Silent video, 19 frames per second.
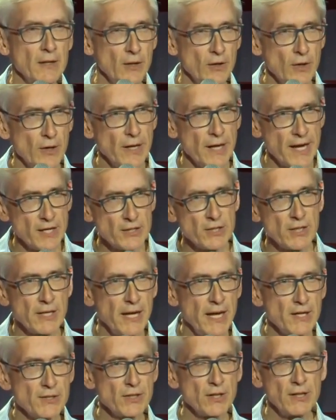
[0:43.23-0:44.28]
the good
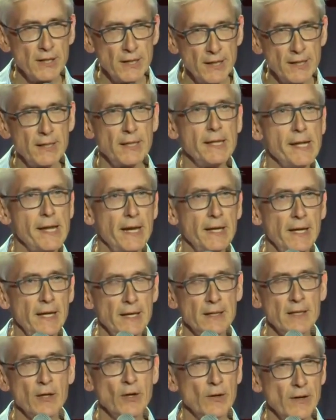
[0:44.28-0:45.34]
education need, they
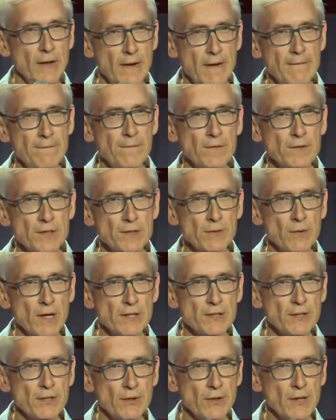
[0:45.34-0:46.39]
need, the good
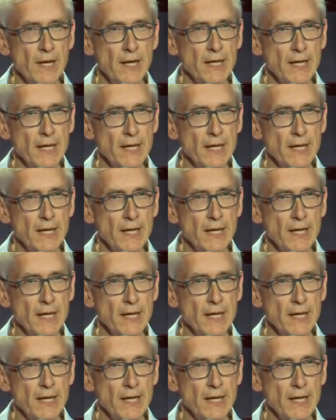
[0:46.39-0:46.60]
infrastructure